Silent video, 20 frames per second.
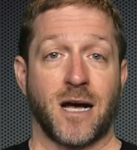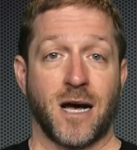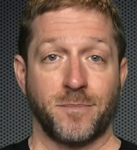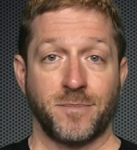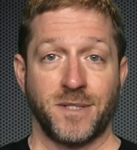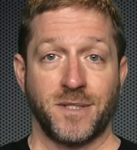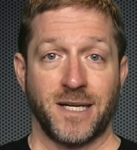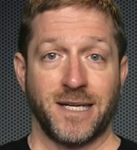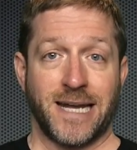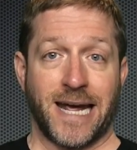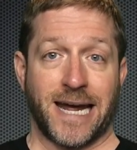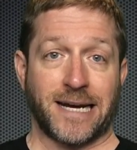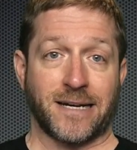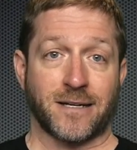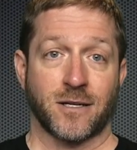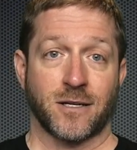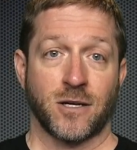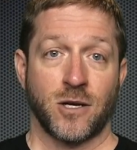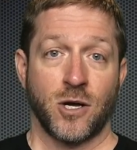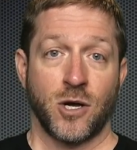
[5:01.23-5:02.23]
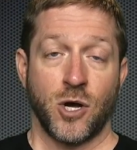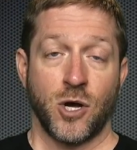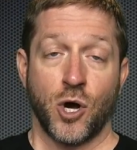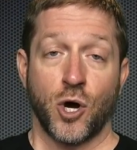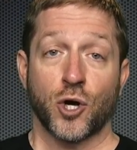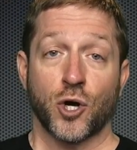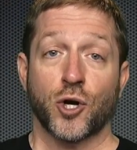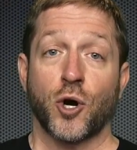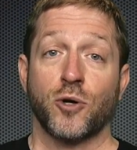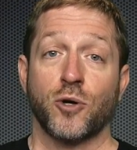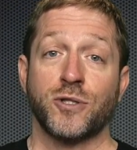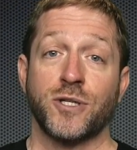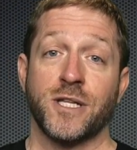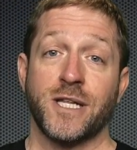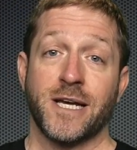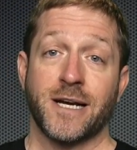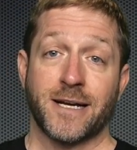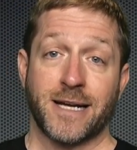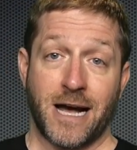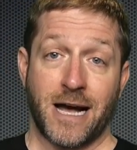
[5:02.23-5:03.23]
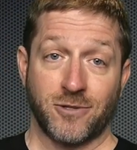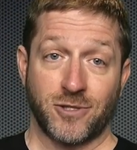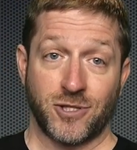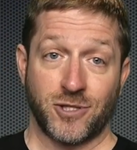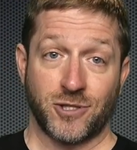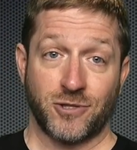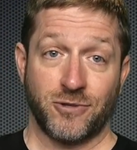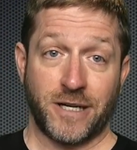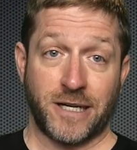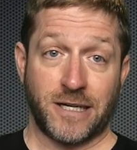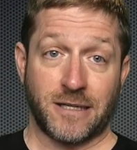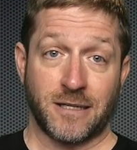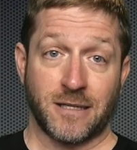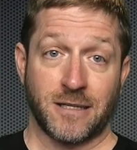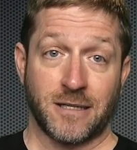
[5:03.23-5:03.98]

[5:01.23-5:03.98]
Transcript: up to date. Go to the account screen